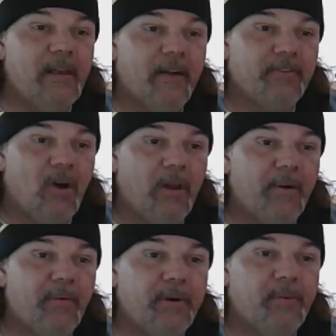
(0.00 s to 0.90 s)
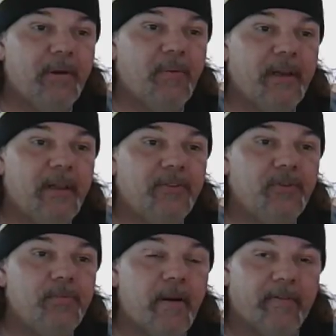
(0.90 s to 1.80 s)
left Hollywood, we went
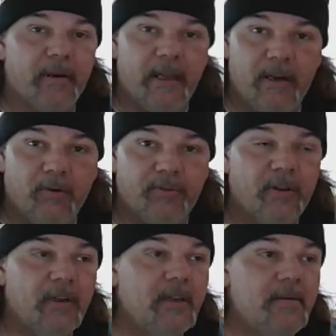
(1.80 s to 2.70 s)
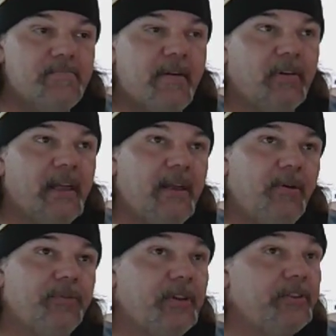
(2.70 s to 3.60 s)
into Beverly Hills. Beverly
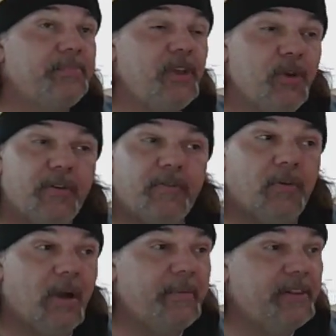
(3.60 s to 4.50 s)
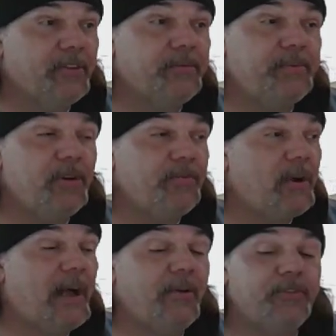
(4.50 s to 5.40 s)
Hills is beautiful. I mean, there's beautiful
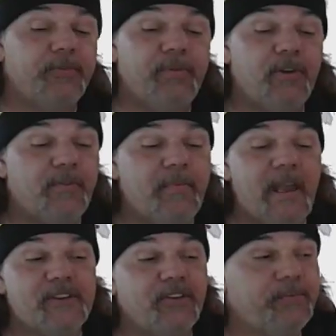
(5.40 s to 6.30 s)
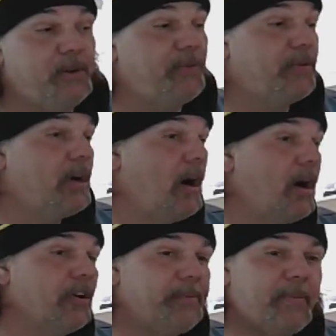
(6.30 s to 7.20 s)
houses, beautiful mansions, beautiful
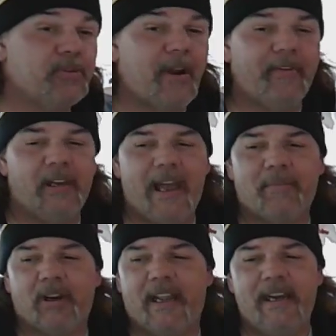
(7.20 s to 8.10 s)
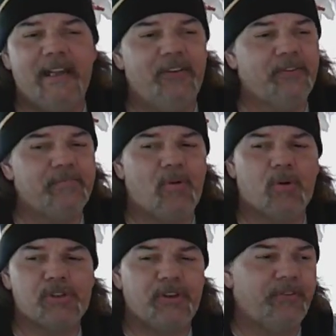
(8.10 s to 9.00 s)
cars, people driving Lamborghinis and
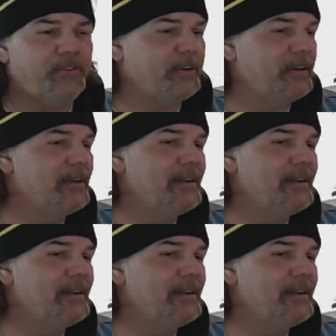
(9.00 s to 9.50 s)
Porsches and,